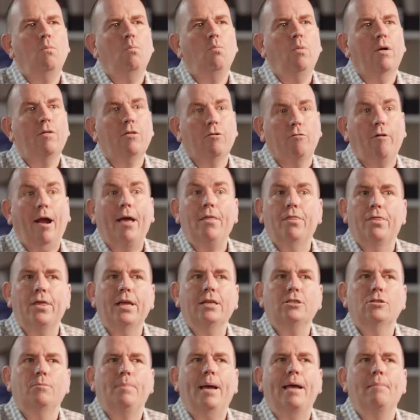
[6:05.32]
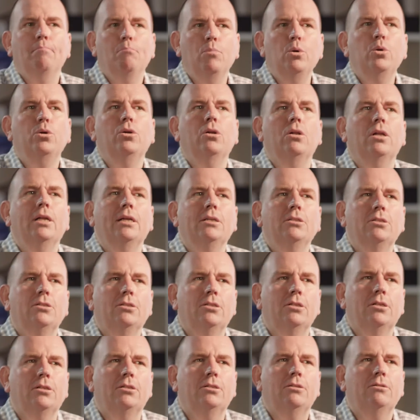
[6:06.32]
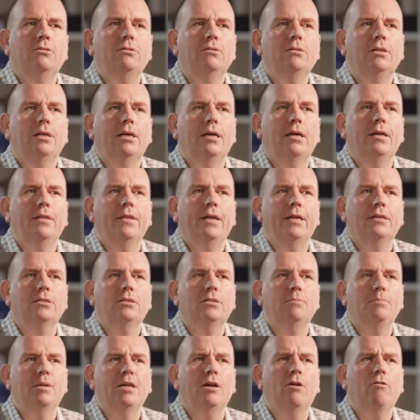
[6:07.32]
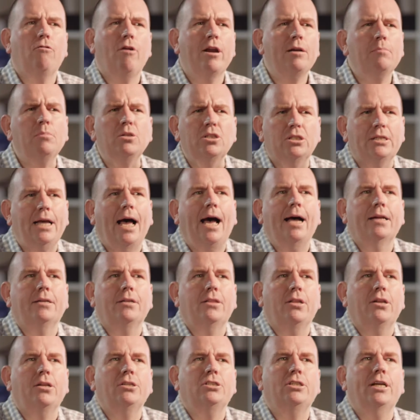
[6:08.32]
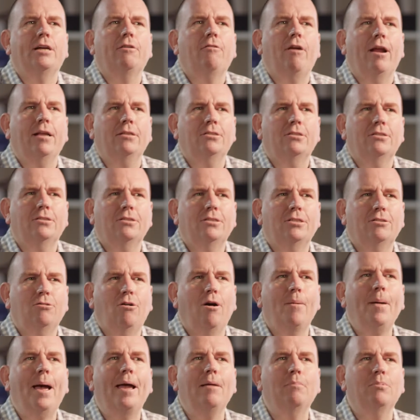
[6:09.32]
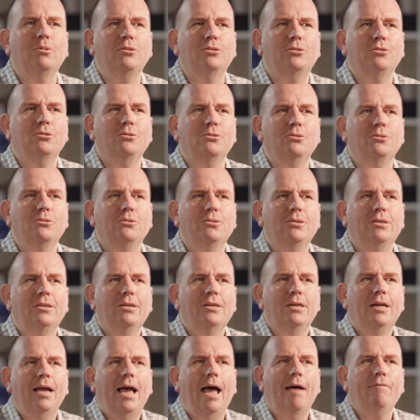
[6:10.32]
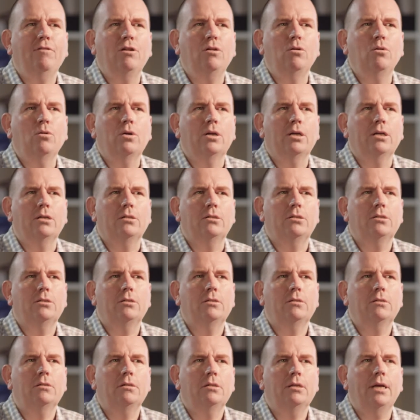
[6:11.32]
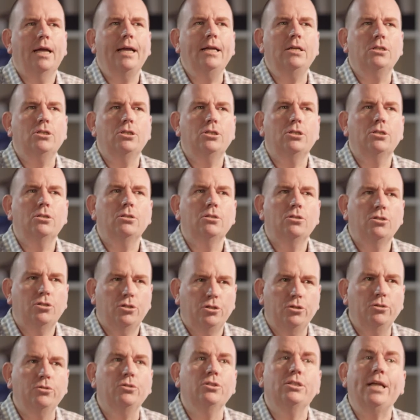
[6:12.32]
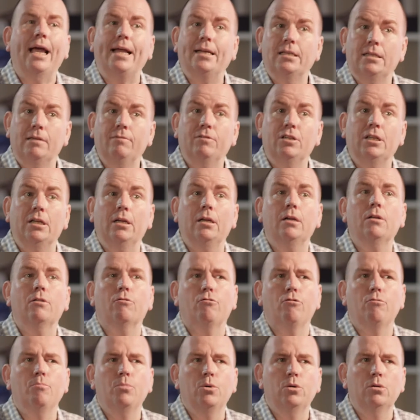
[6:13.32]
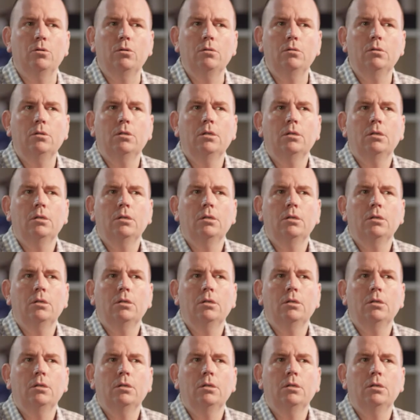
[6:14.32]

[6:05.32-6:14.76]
One of the great things about Moodle is that there's some incredible data that it generates. So I'm able to have a look at each student's activity through Moodle,